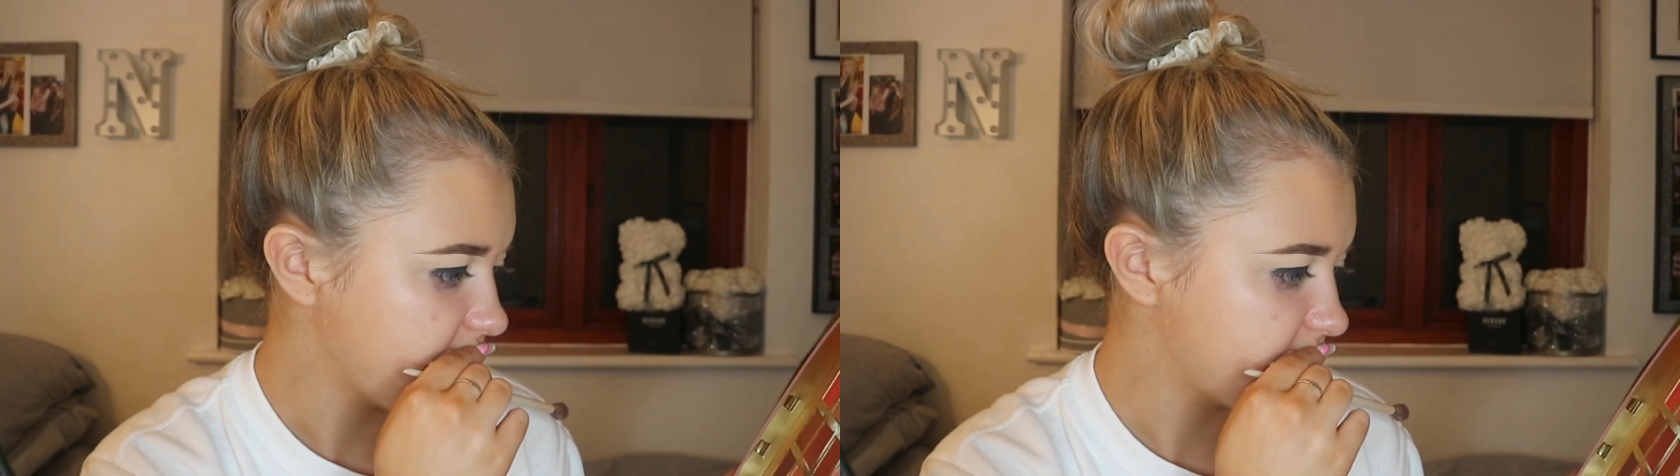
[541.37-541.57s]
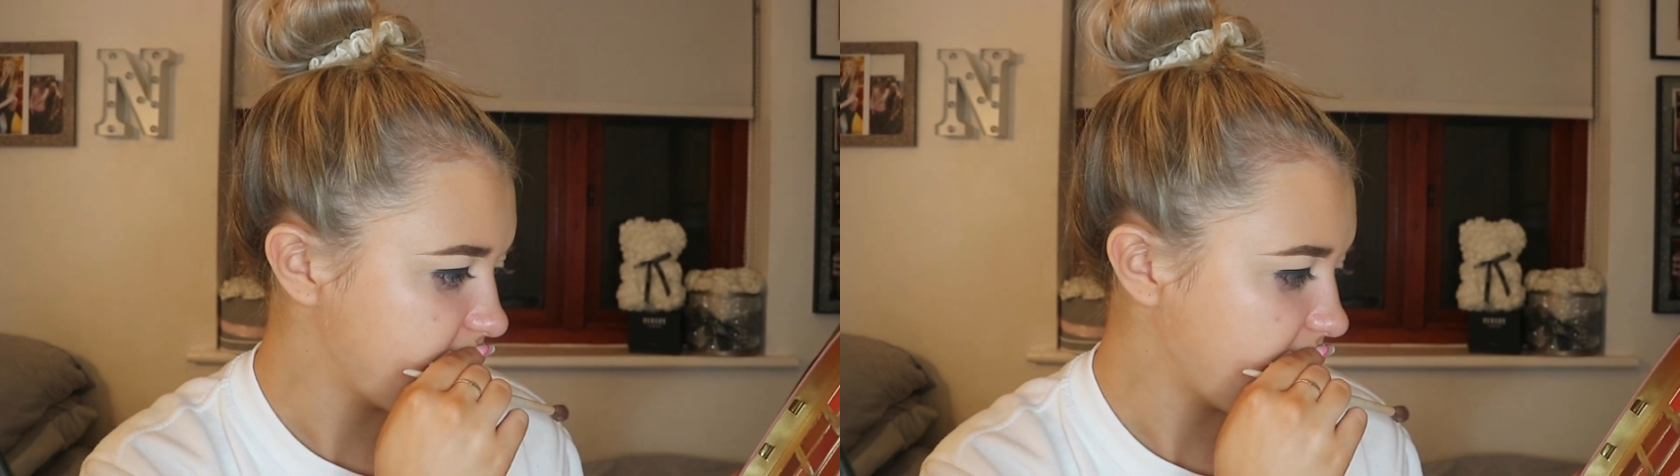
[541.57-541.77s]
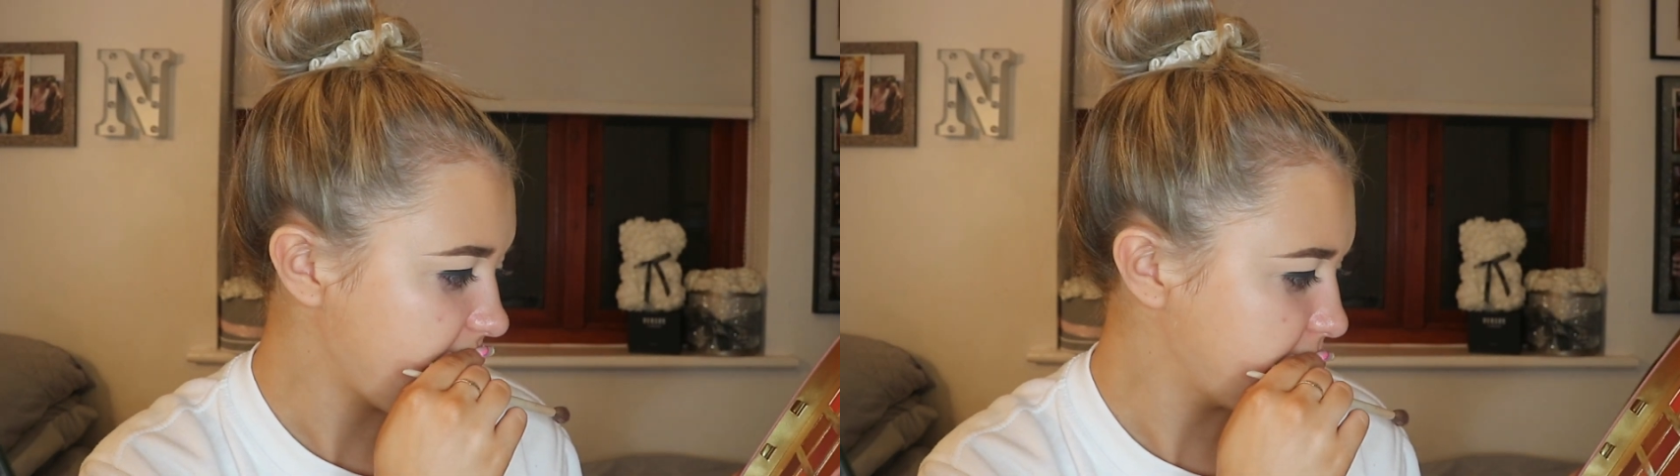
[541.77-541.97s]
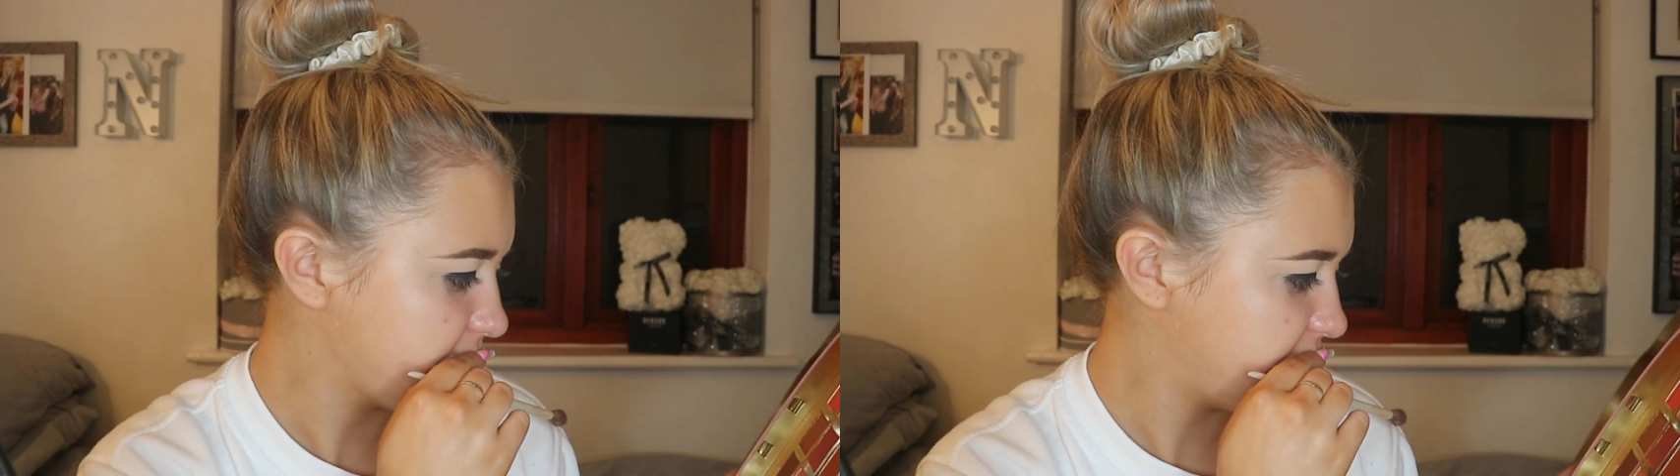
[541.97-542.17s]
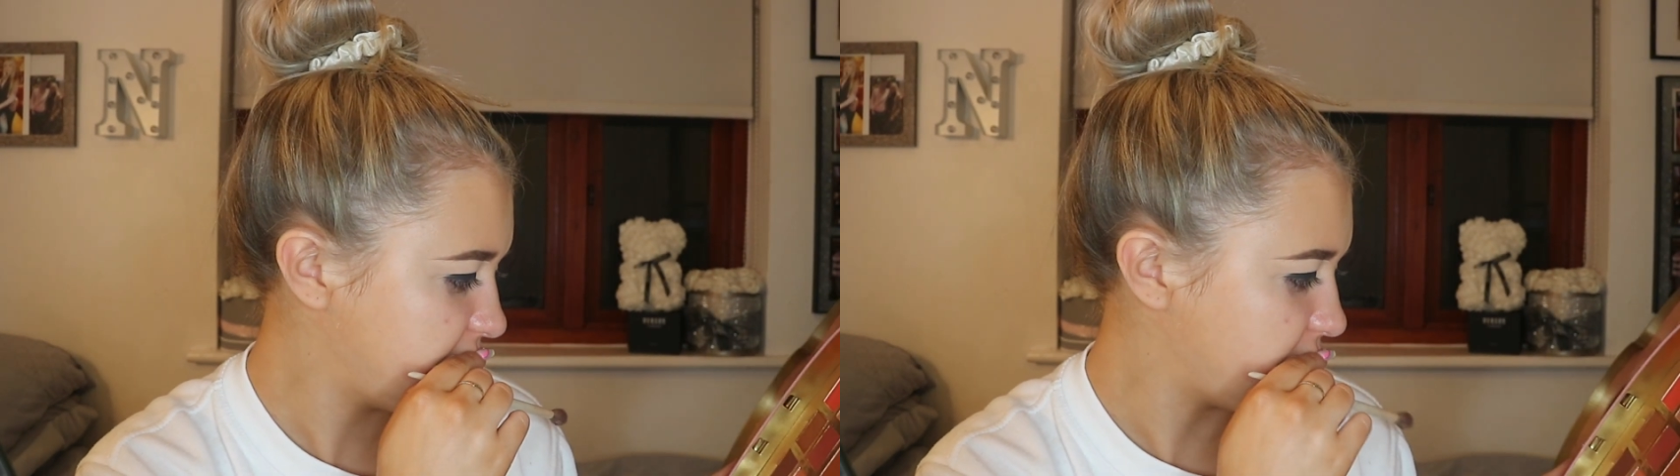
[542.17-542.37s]
think I'm
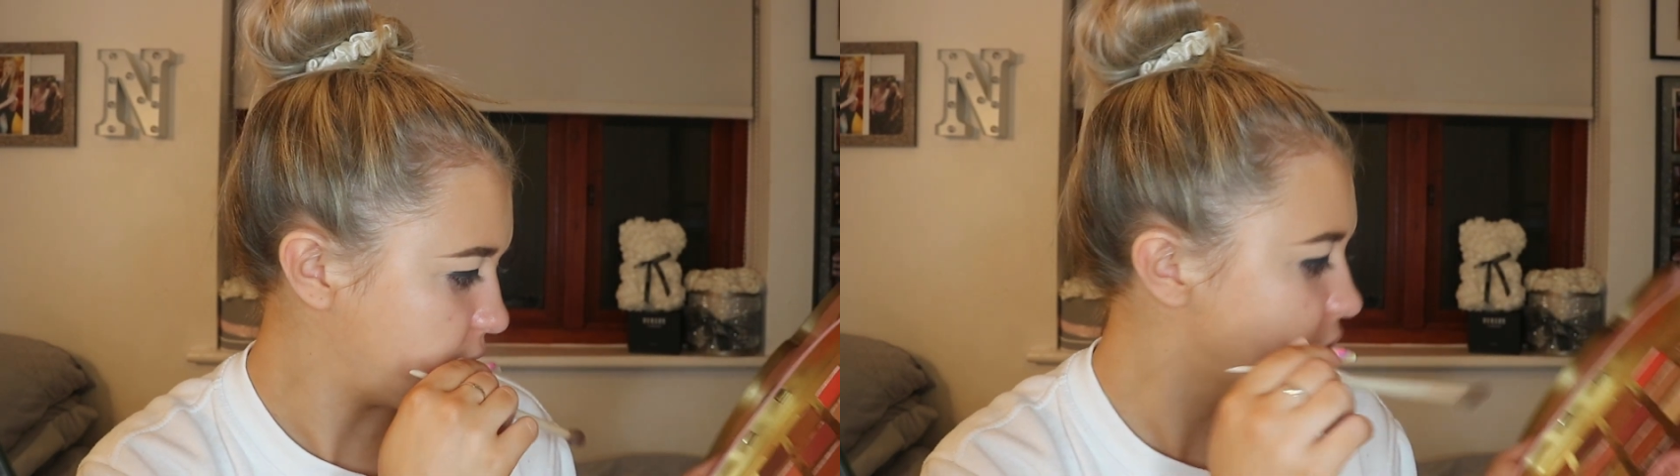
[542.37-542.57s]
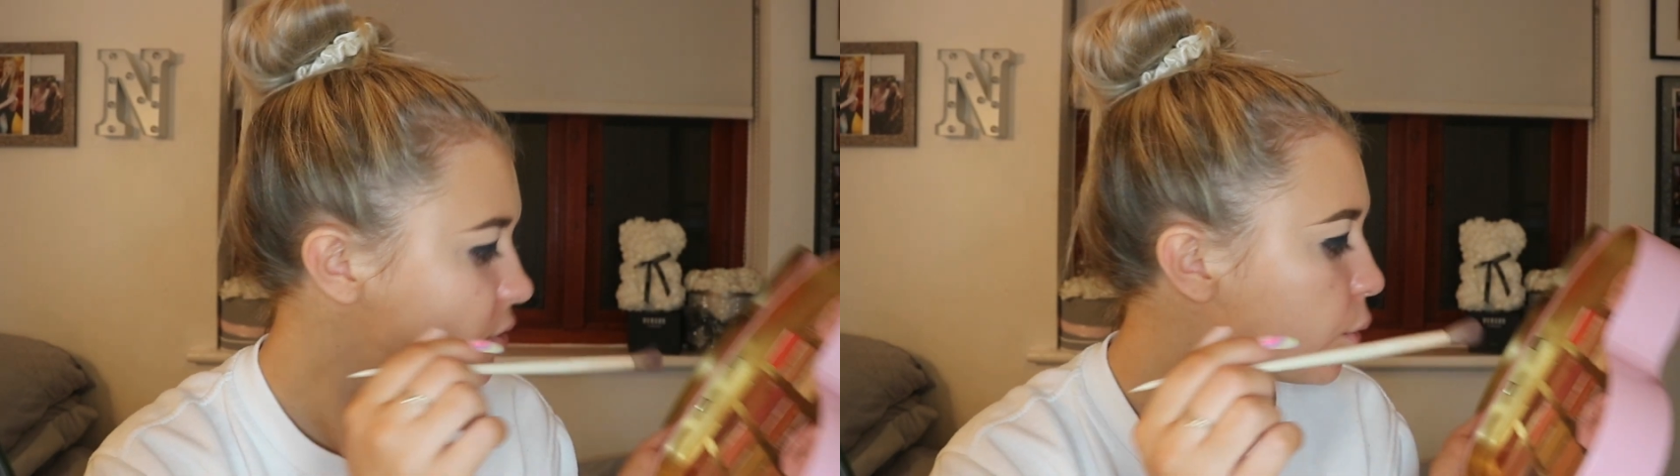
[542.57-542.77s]
going to use